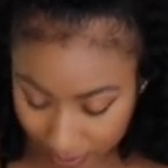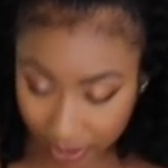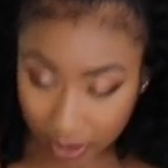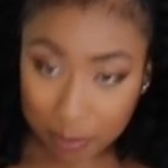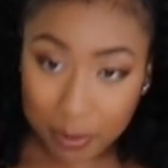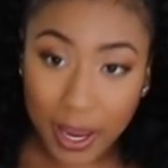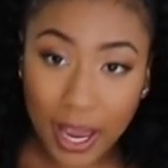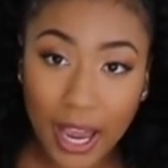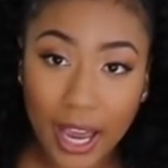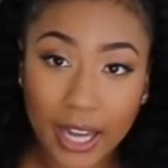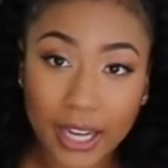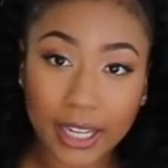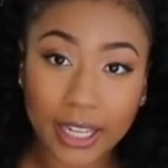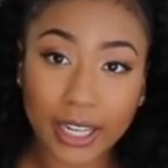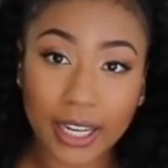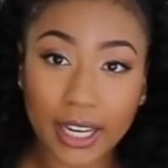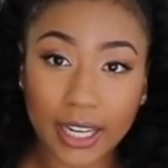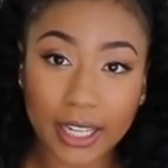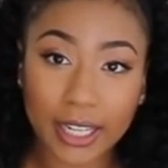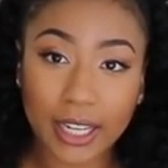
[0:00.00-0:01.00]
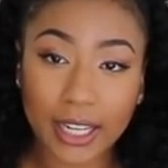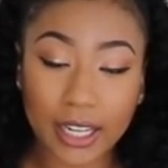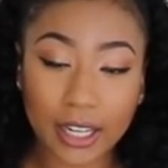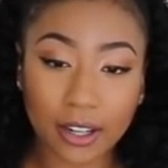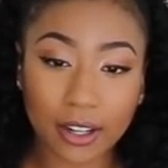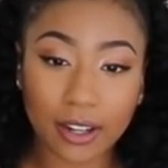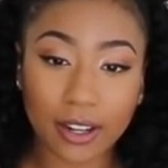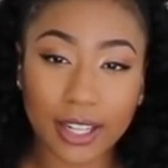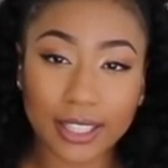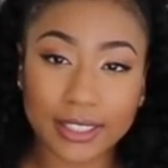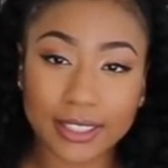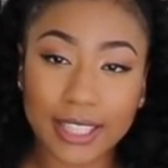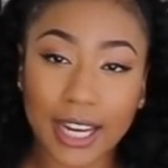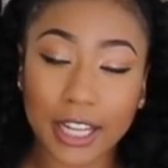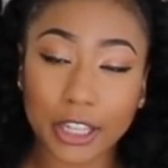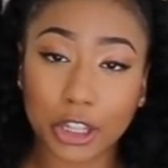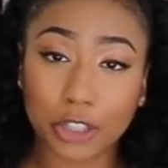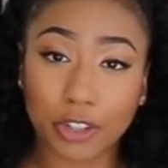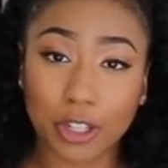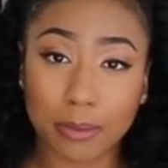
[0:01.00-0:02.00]
bit of padding in here. It's
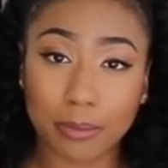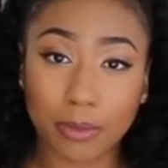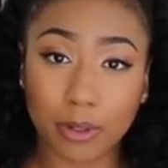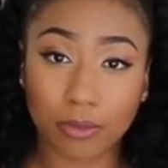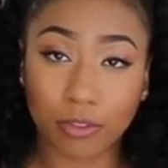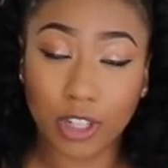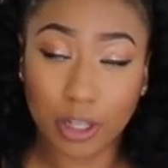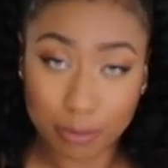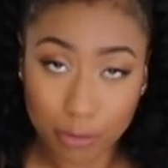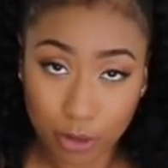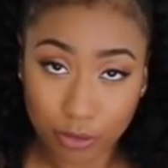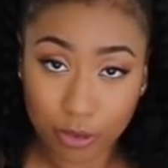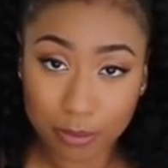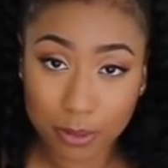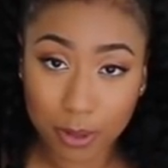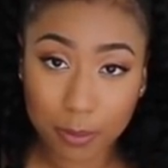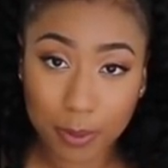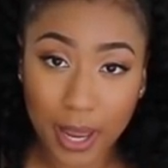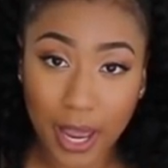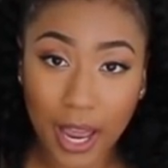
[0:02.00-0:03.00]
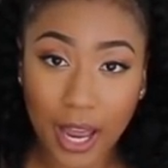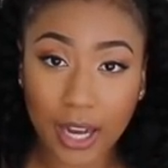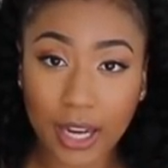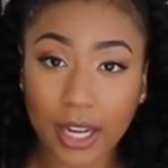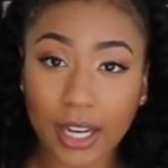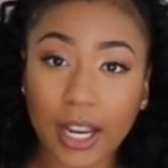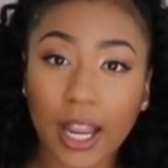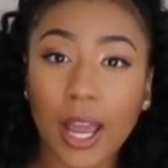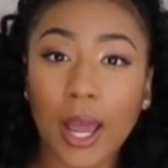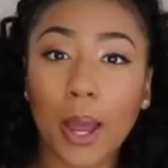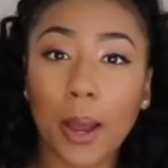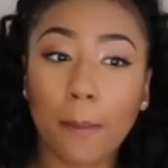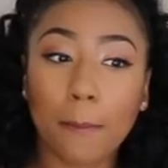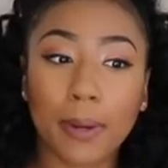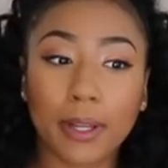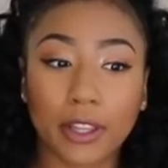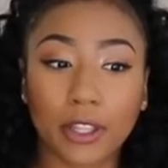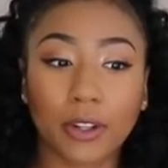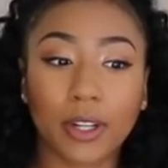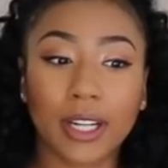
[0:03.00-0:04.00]
not the removable padding,
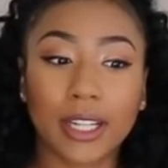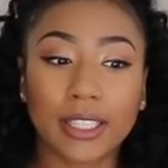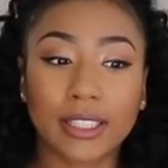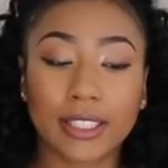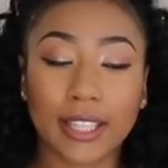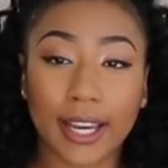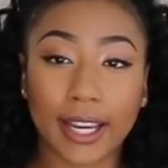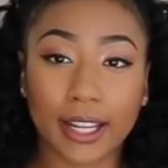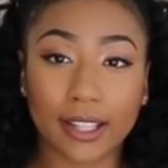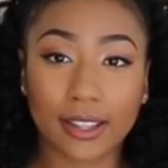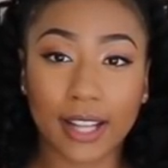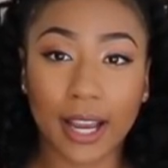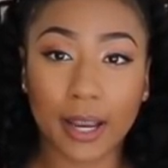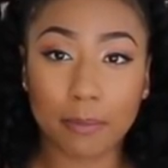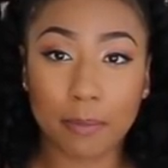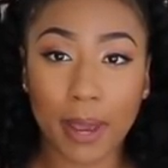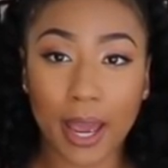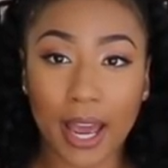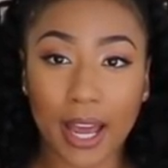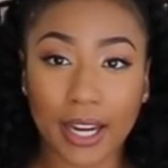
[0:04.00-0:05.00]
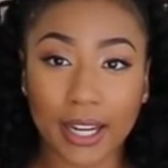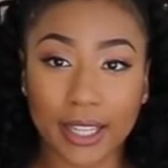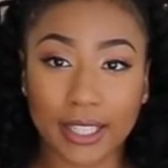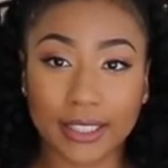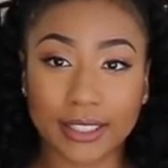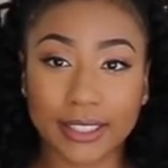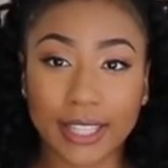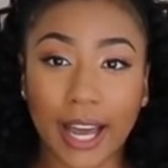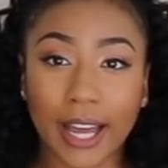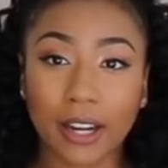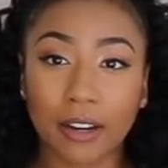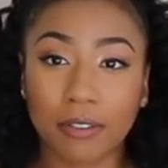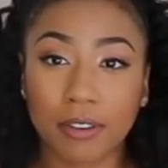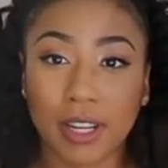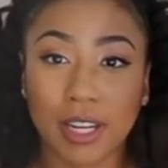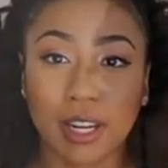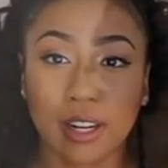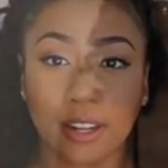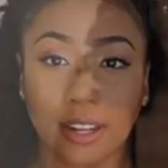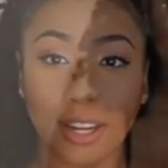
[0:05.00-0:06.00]
but there is like light padding inside of
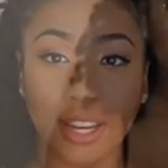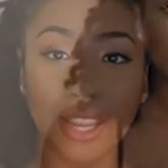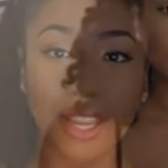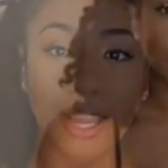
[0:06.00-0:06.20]
here. Okay,